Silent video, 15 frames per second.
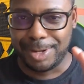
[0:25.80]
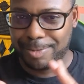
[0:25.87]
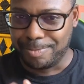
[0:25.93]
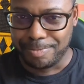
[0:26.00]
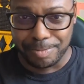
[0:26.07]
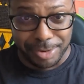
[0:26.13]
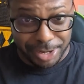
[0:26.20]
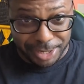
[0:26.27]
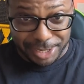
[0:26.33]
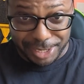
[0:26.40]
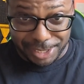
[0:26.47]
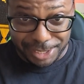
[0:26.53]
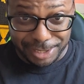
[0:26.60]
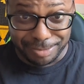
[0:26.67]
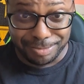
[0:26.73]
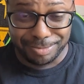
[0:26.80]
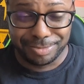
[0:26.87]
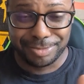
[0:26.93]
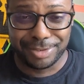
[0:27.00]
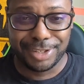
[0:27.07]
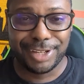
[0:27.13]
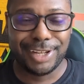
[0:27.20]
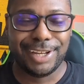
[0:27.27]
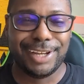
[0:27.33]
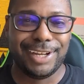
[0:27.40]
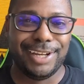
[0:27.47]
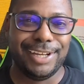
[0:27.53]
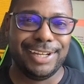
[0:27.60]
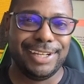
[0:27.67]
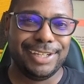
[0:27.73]
money,
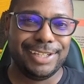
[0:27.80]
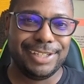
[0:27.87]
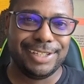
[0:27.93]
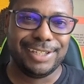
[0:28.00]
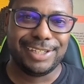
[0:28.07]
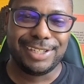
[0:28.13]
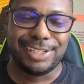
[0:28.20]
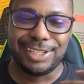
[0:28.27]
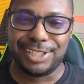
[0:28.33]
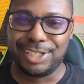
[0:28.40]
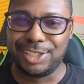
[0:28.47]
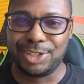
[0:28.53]
and just